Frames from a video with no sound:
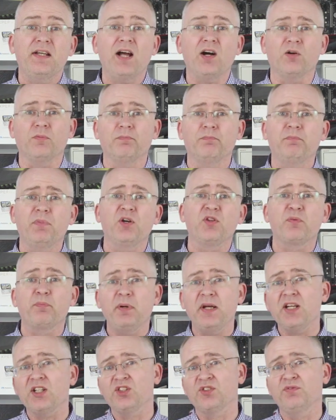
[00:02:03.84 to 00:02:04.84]
Now, both
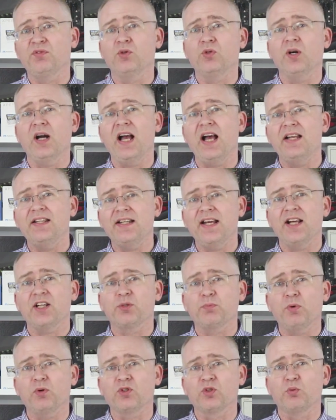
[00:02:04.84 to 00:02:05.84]
PS4 and
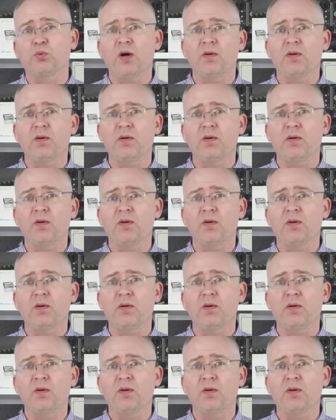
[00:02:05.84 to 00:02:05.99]
Xbox